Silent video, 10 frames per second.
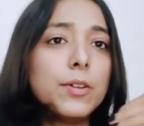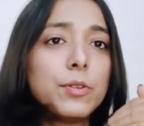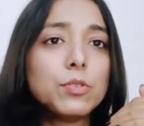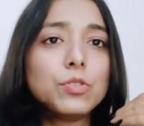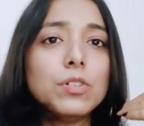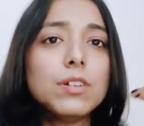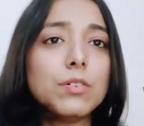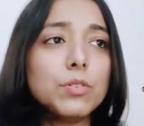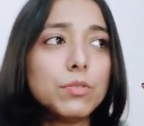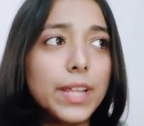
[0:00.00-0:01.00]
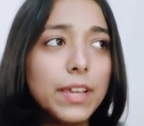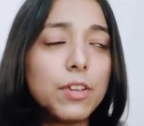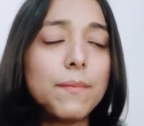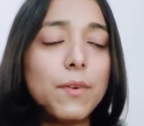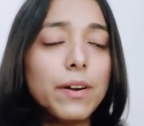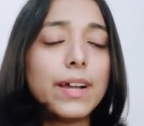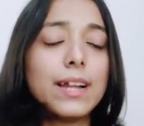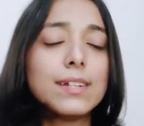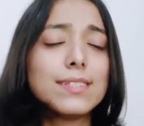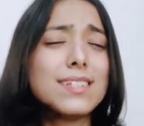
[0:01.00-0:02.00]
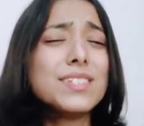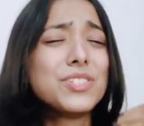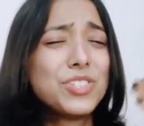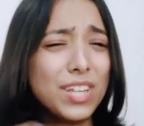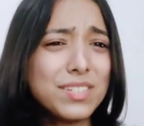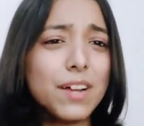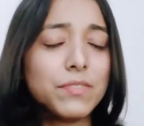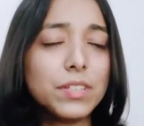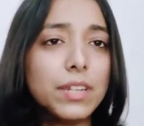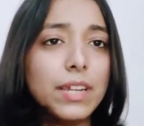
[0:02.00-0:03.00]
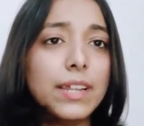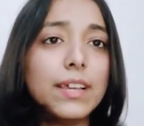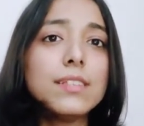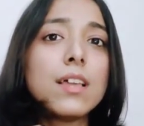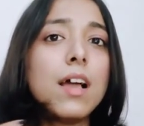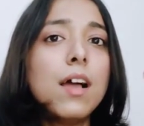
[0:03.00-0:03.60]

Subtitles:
You should take your mock analysis just after 3 days,